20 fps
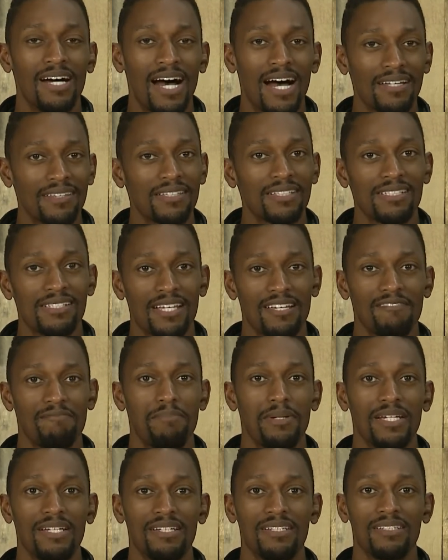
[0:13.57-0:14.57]
athletes have
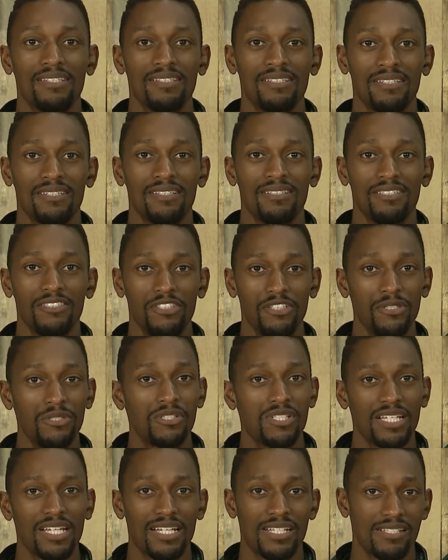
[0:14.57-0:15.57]
been
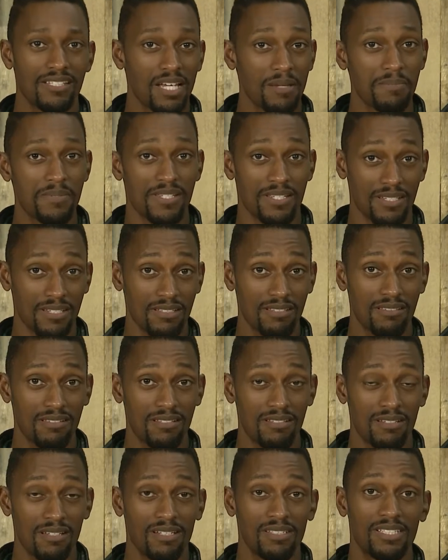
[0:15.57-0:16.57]
using a
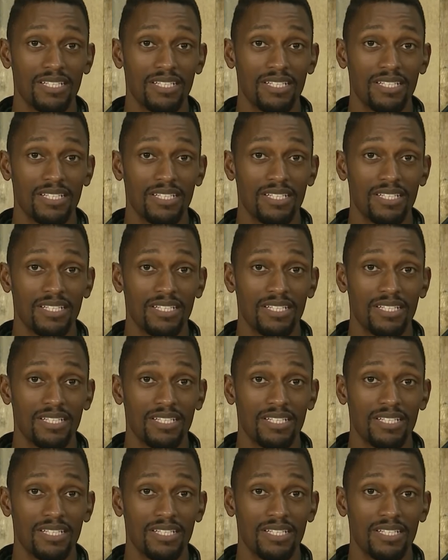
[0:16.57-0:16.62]
substance